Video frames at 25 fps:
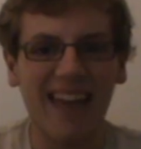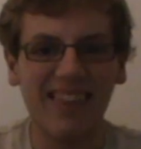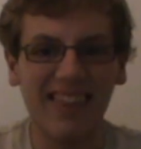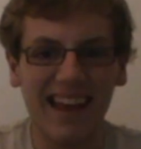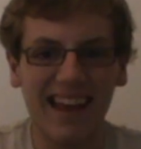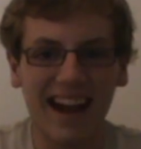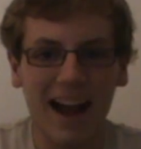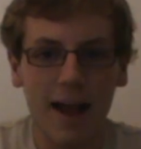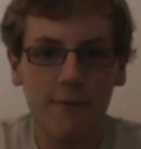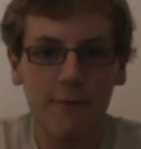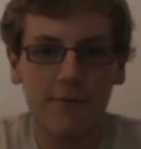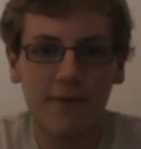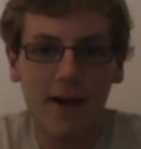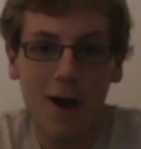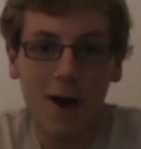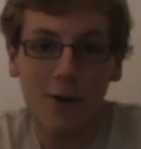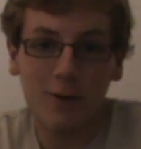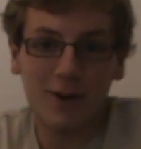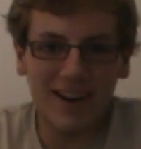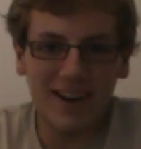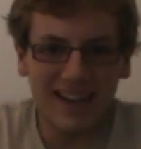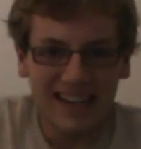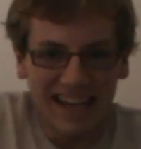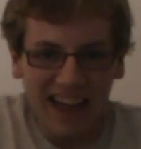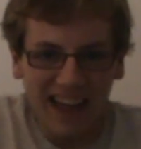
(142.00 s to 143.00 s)
And then I found
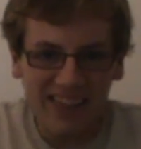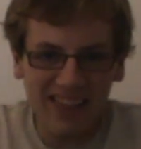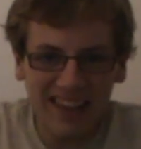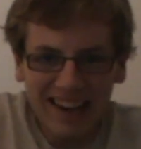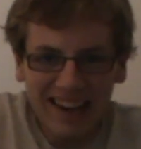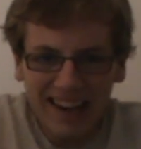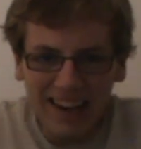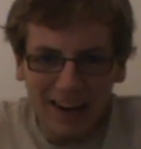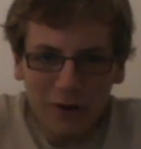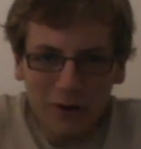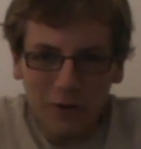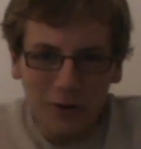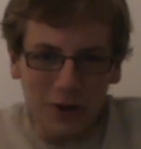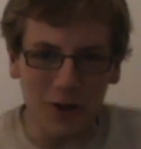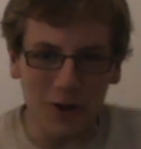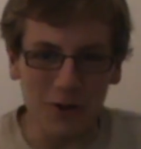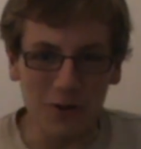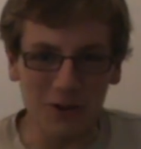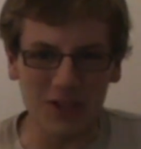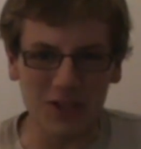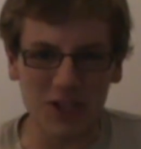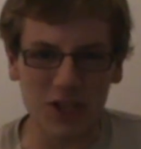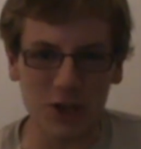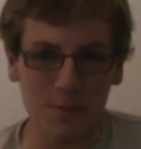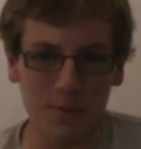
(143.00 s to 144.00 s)
another little
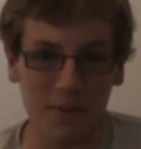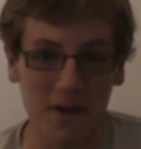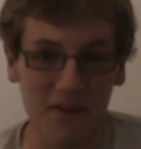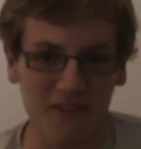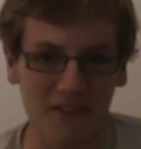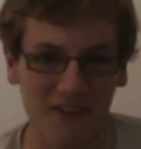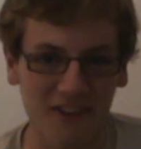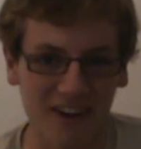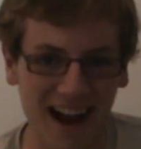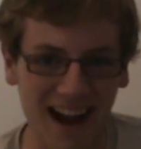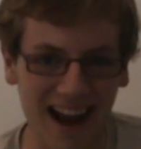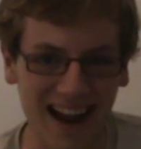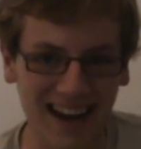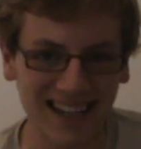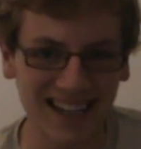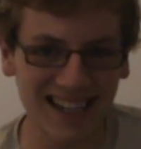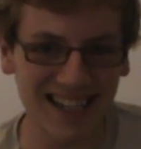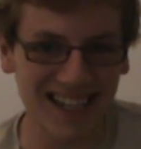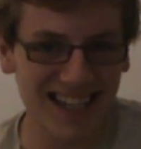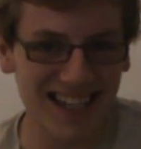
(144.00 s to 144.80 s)
YouTuber friend.